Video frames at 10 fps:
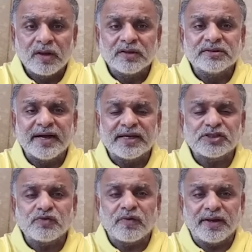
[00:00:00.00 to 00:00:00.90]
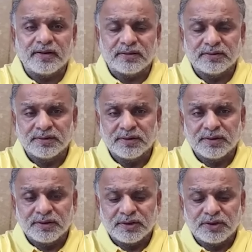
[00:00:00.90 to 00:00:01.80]
that's why
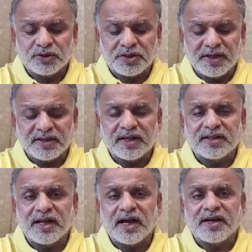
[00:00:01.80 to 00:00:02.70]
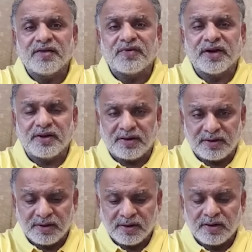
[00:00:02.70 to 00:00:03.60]
you think that they are different.
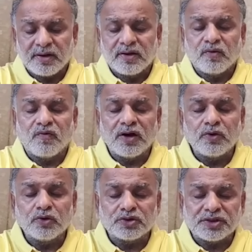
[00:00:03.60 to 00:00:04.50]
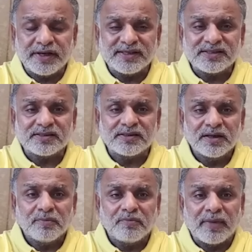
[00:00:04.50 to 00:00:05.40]
One who thinks
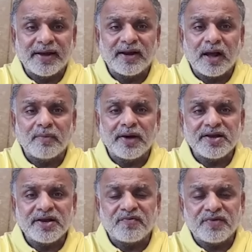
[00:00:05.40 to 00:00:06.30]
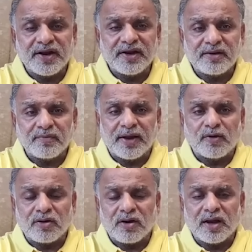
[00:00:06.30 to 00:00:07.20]
my Rama is different, my
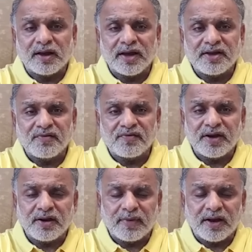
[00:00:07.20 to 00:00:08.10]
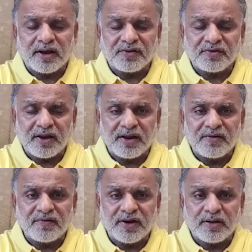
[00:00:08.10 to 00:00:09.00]
Guru Nanak is different, my Krishna is
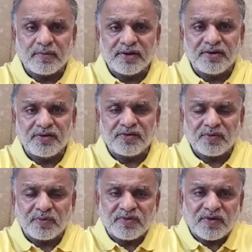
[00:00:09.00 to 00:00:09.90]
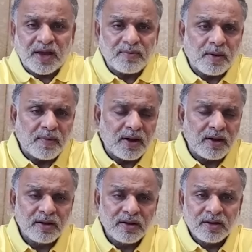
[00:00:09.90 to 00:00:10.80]
different, my Jesus, my Sai Baba,
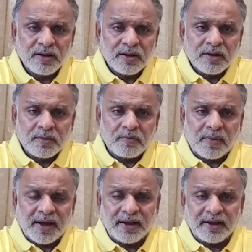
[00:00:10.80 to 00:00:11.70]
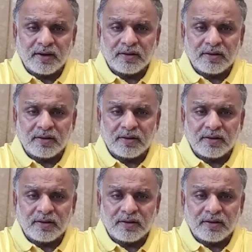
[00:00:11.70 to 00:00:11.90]
my